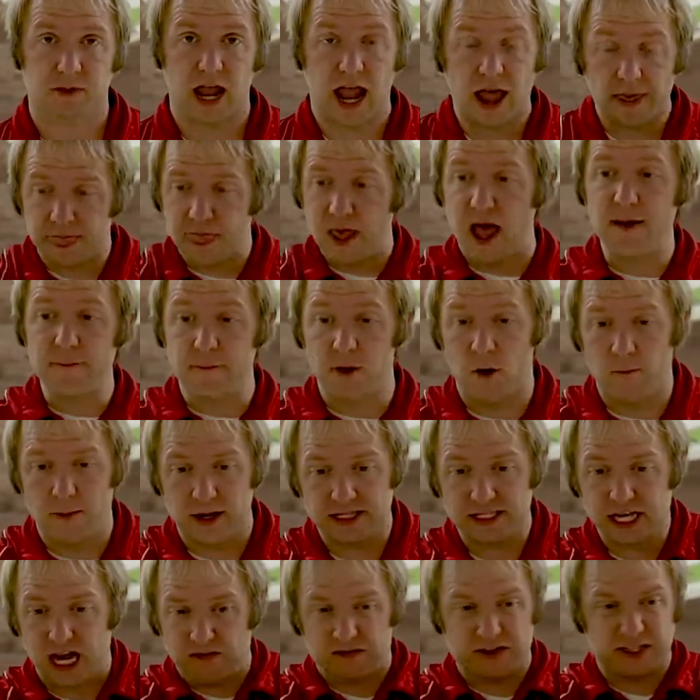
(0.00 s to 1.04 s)
At that moment,
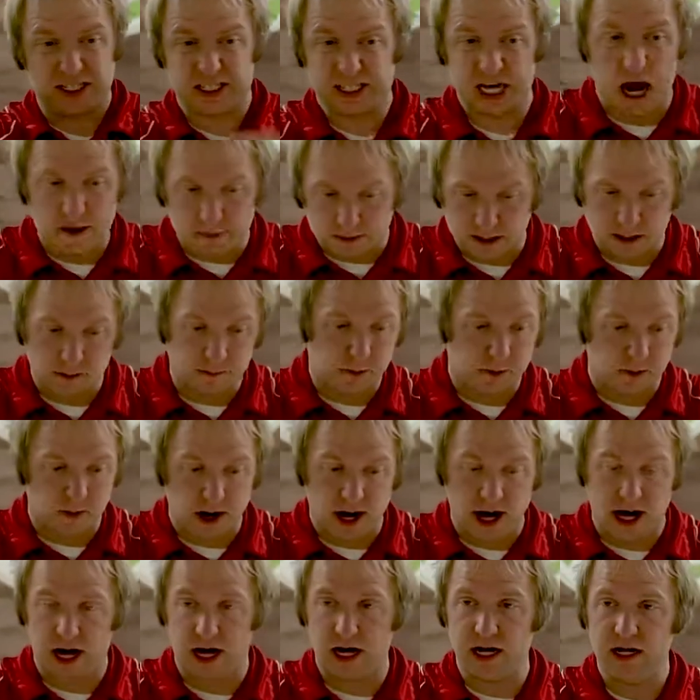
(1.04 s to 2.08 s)
David stops the
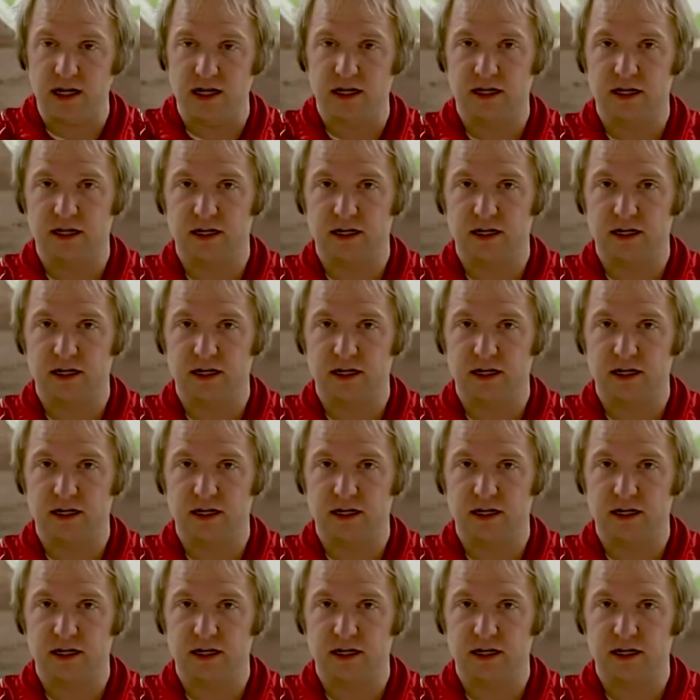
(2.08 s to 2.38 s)
parade.